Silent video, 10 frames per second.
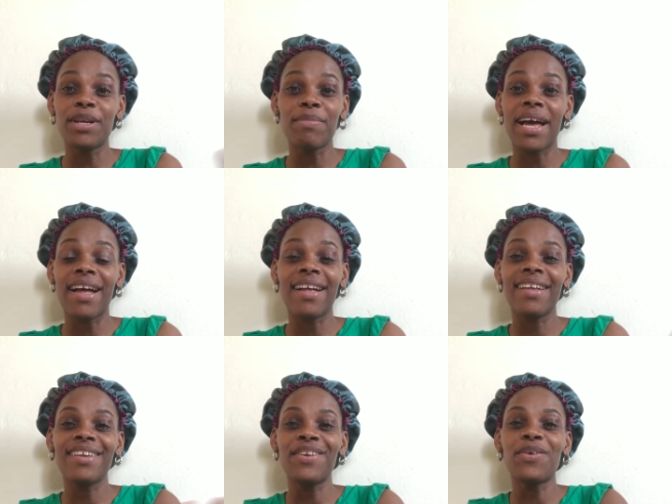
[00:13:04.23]
them that,
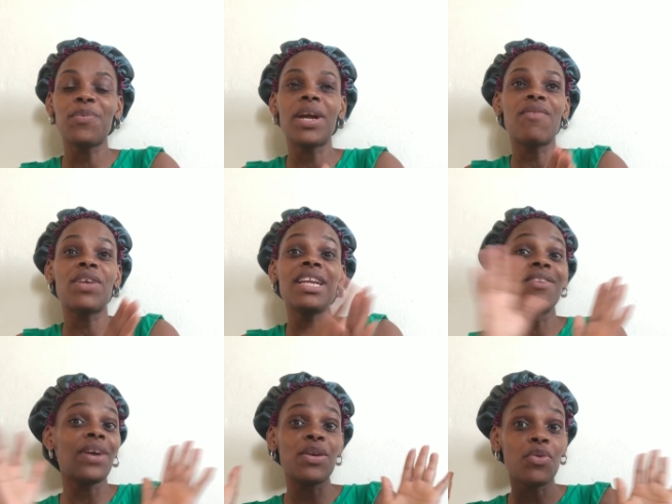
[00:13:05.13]
whatever
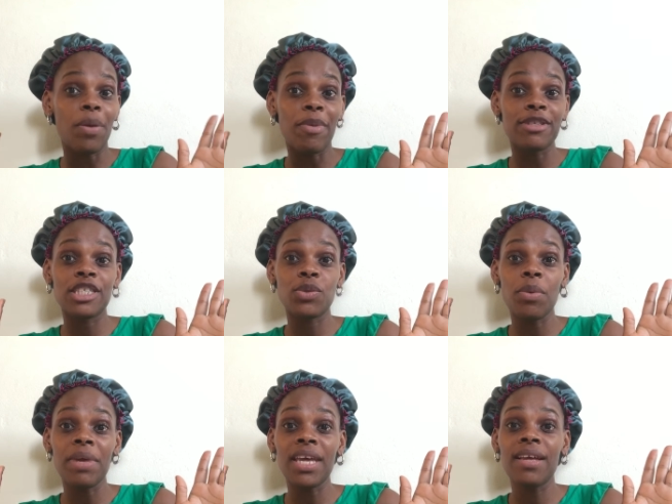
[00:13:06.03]
little I know about
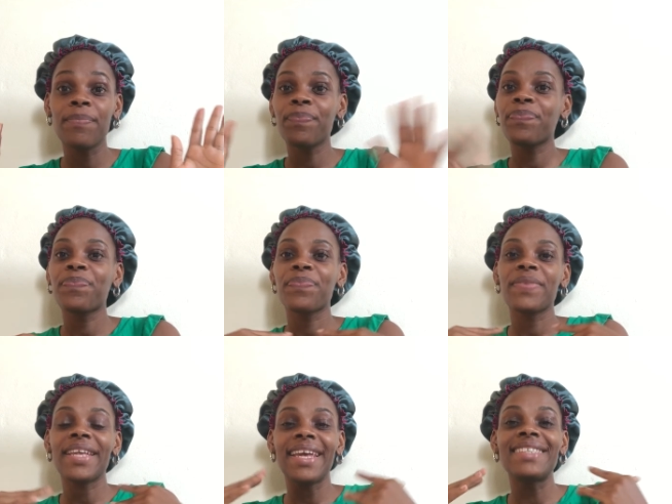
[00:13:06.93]
swimming,
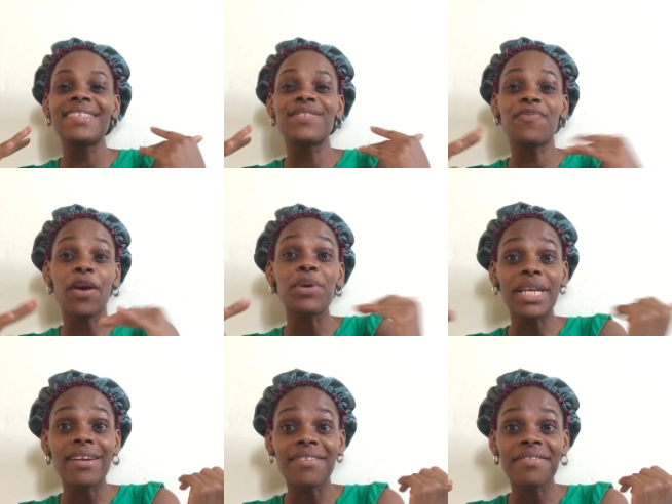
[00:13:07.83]
it is very
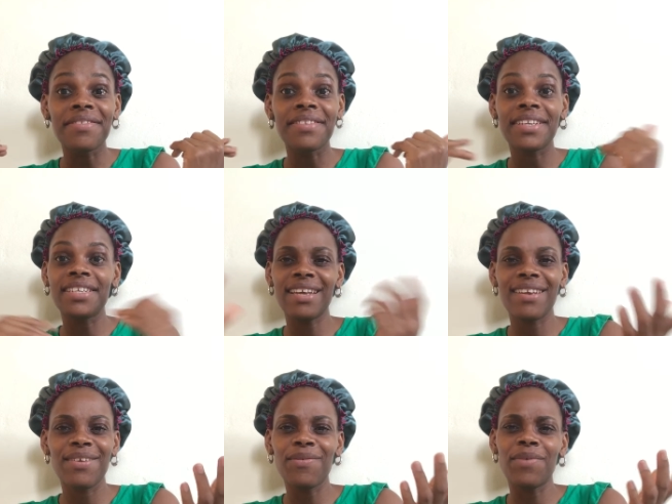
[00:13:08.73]
little.
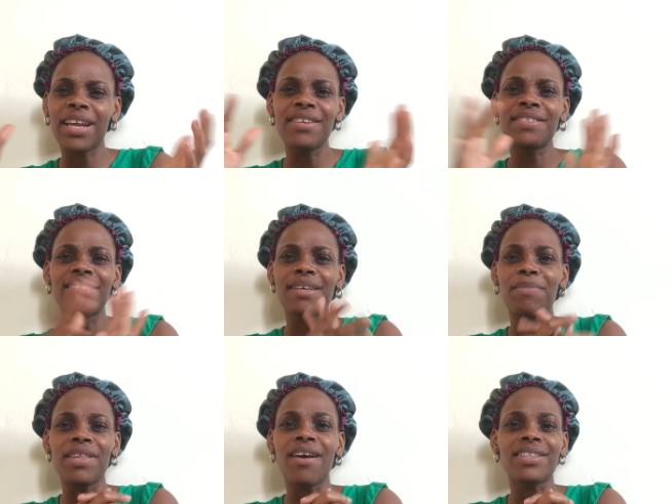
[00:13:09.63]
When I used to take
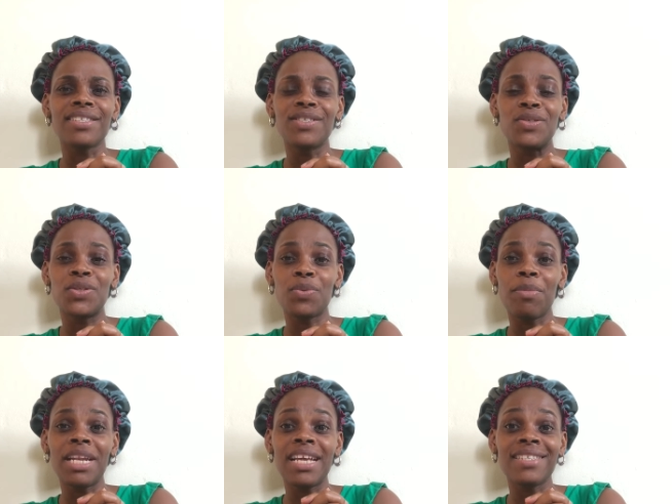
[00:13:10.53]
my daughter to
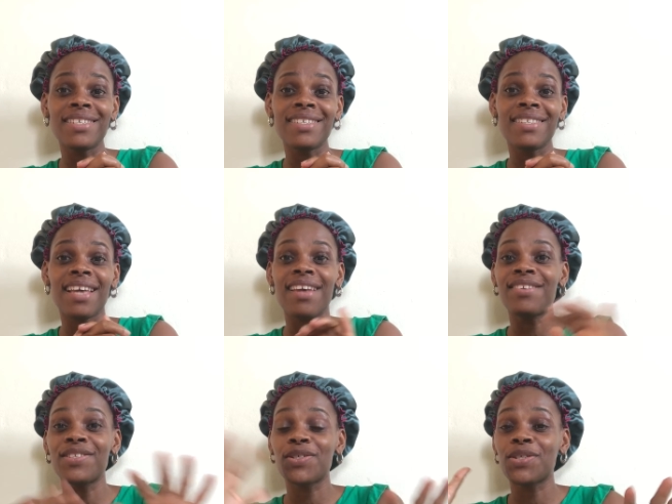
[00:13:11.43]
swimming lessons, I
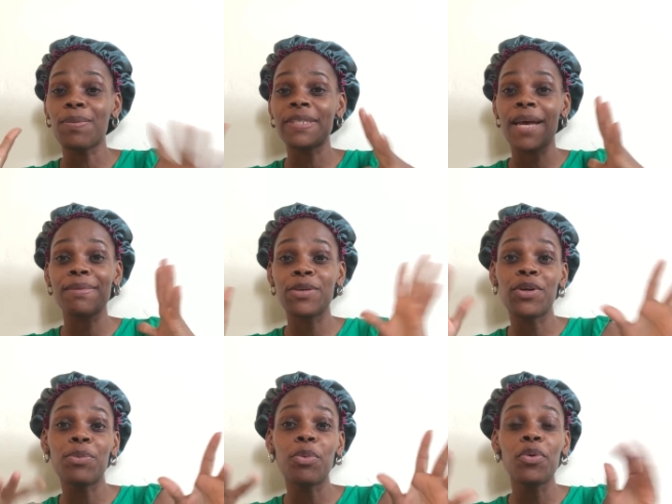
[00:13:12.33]
used to sometimes go
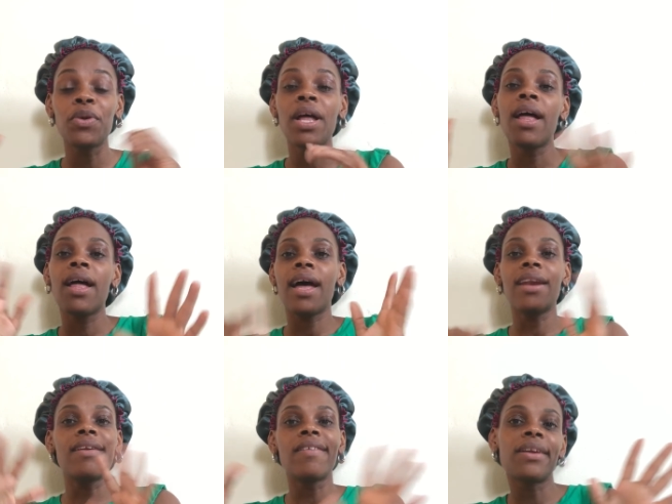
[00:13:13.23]
in the pool
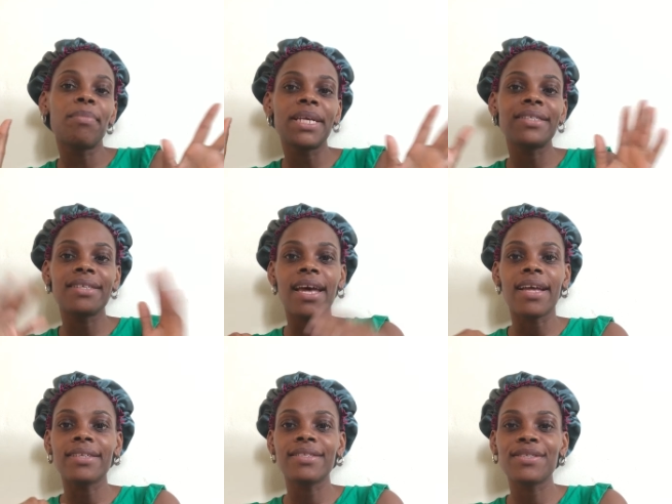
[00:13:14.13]
and learn a bit
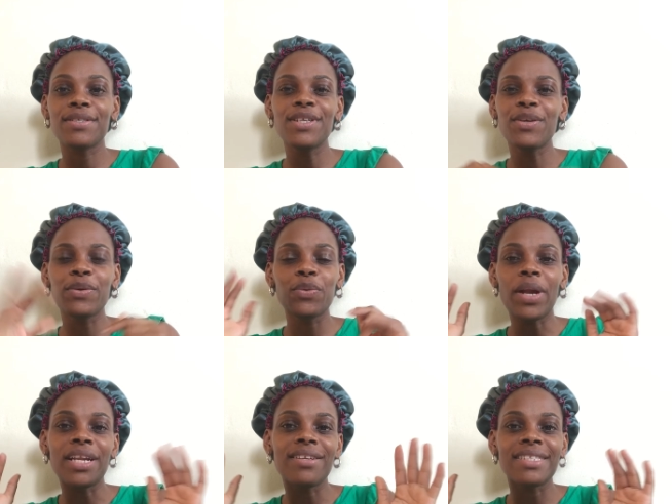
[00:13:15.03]
and, do
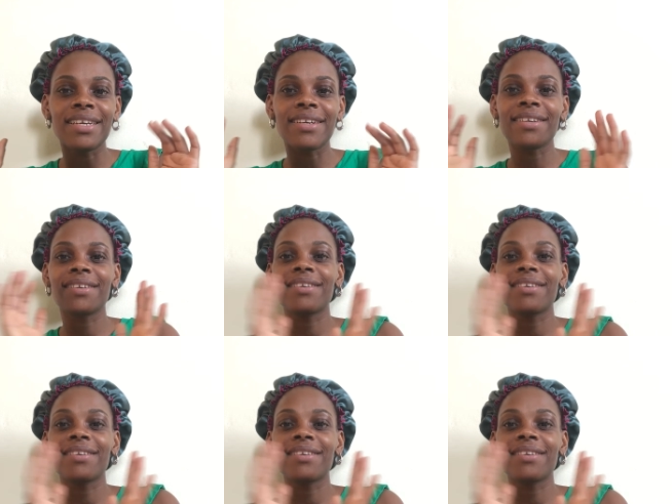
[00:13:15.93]
a little thing.